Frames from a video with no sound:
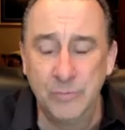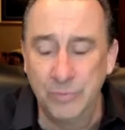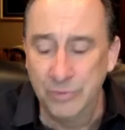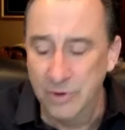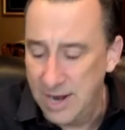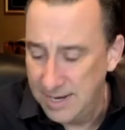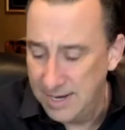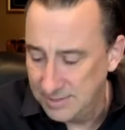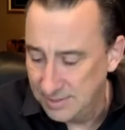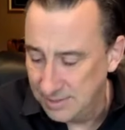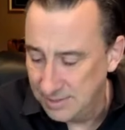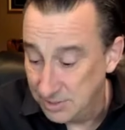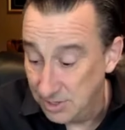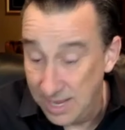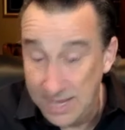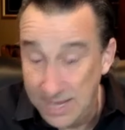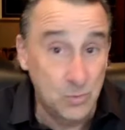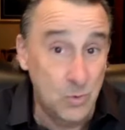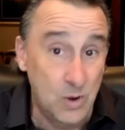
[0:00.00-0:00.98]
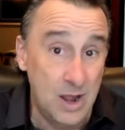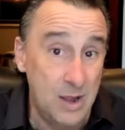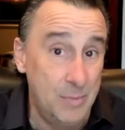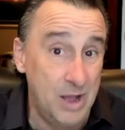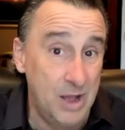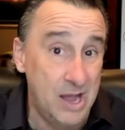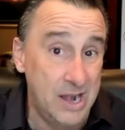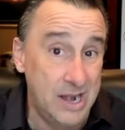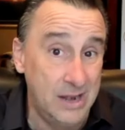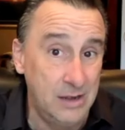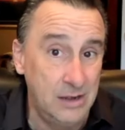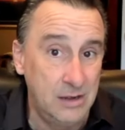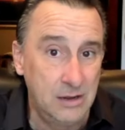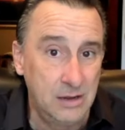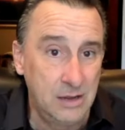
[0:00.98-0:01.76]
price. And so that's why I bought it.